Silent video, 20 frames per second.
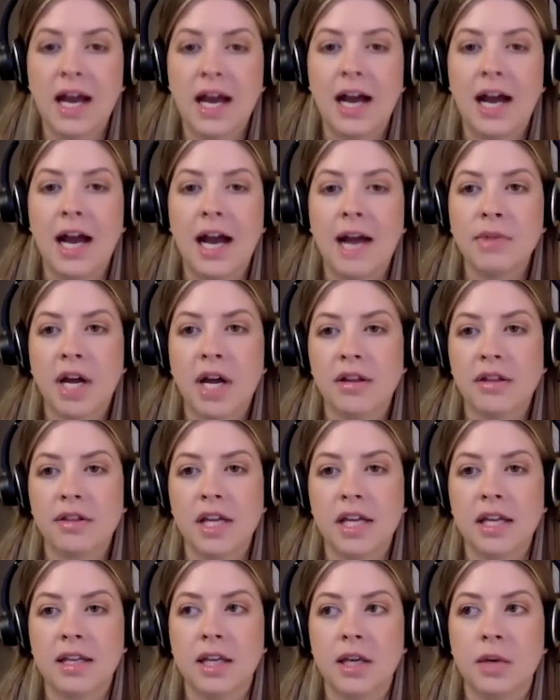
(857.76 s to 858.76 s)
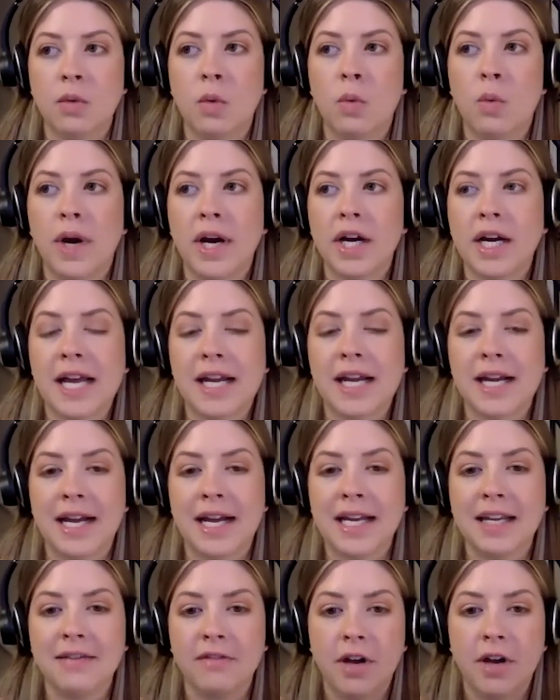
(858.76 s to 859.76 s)
I'm not thinking, well, where can
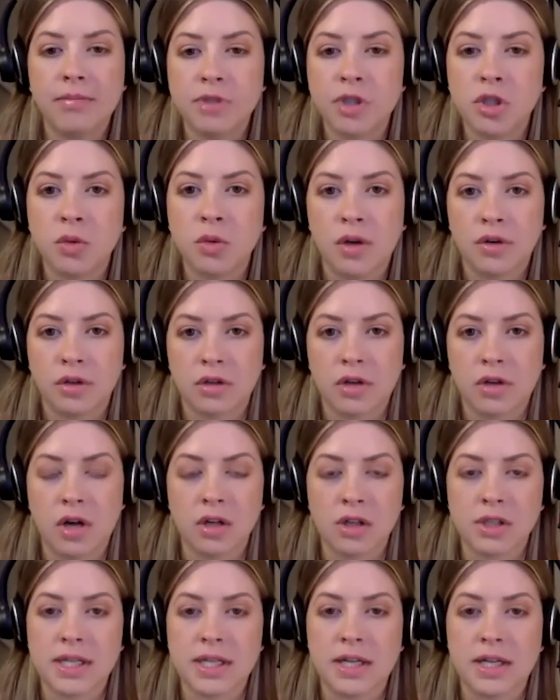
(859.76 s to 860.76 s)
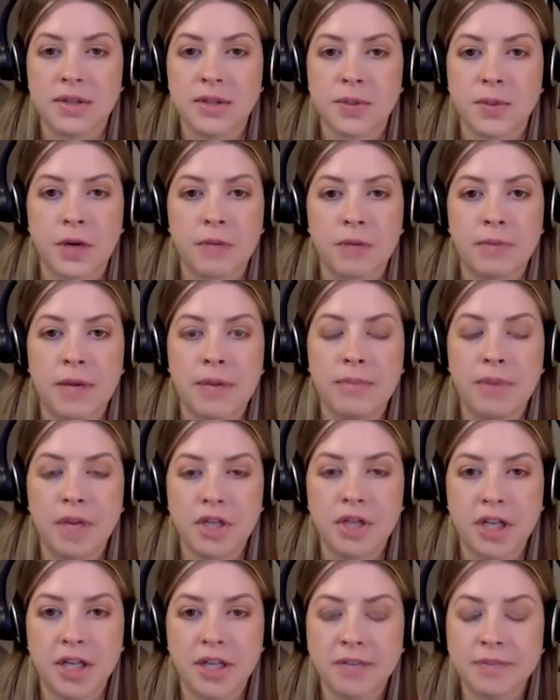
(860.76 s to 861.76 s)
I give up two hundred dollars elsewhere in my
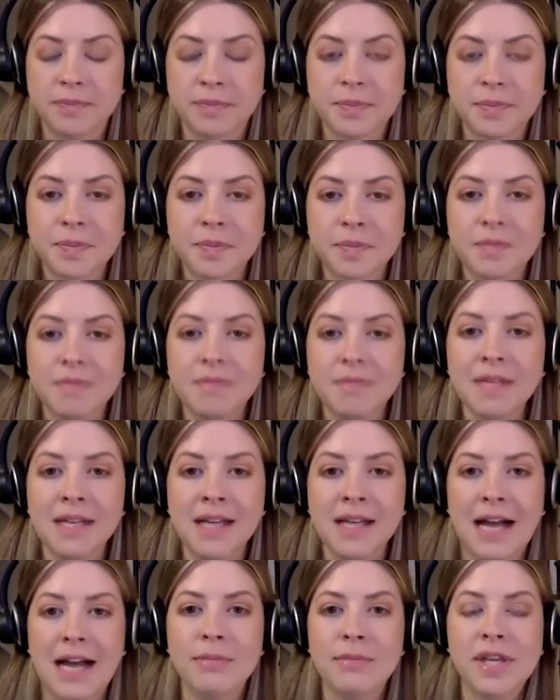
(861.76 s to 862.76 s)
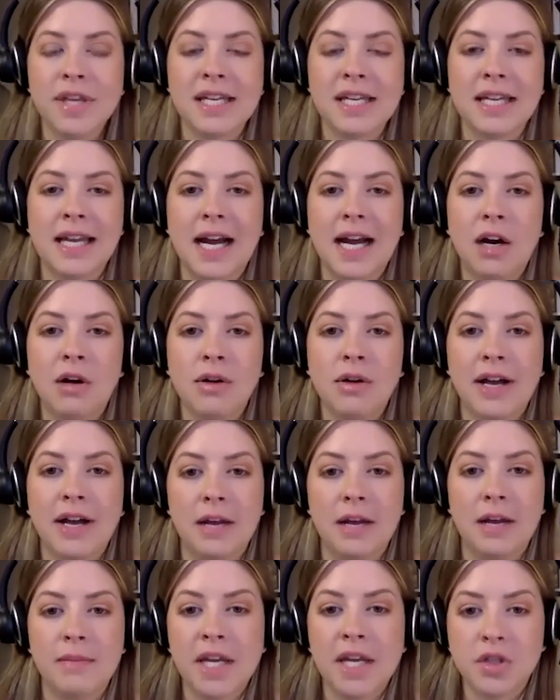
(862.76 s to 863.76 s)
budget? I'm thinking, how can
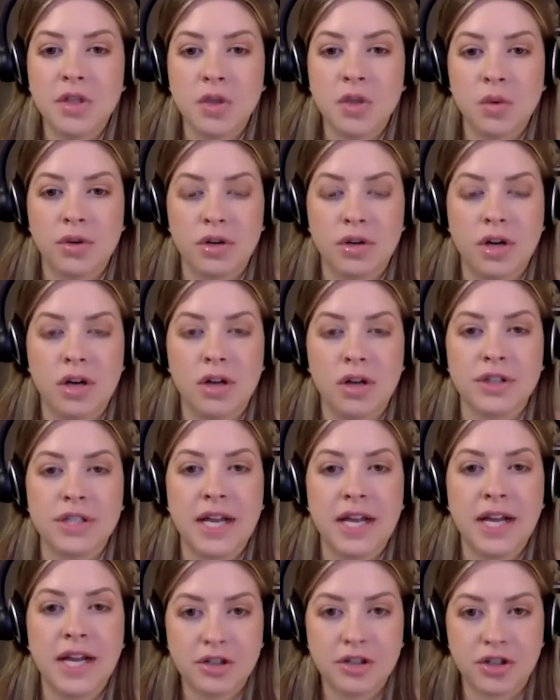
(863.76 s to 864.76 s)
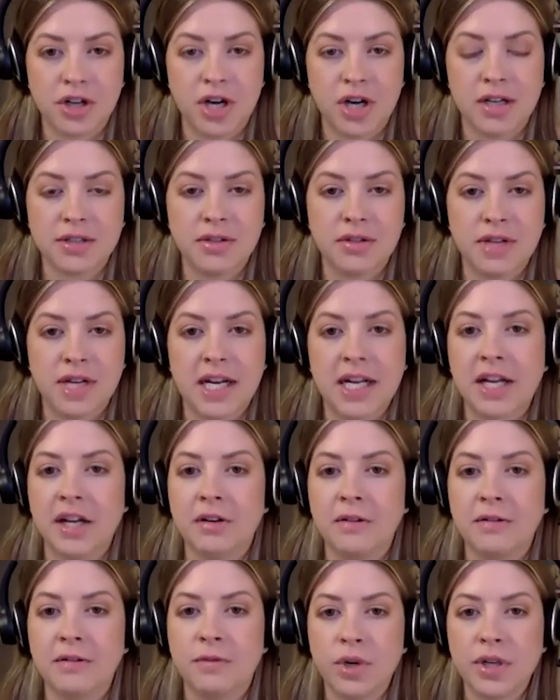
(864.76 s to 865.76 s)
I make two hundred dollars extra so that I
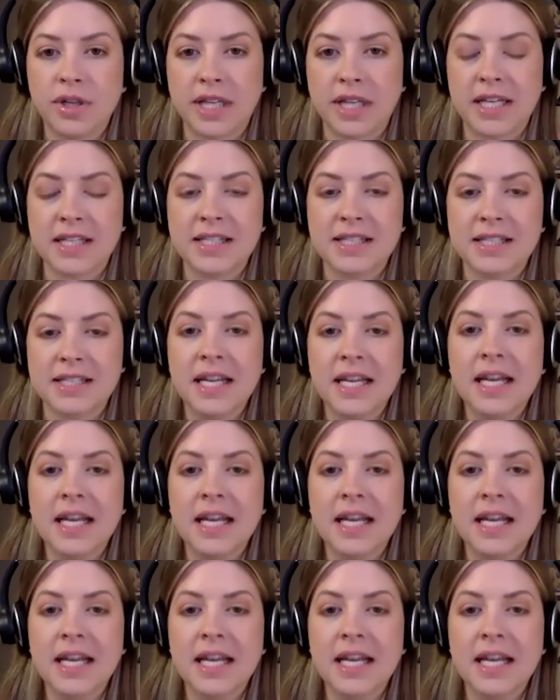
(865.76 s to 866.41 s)
can afford this?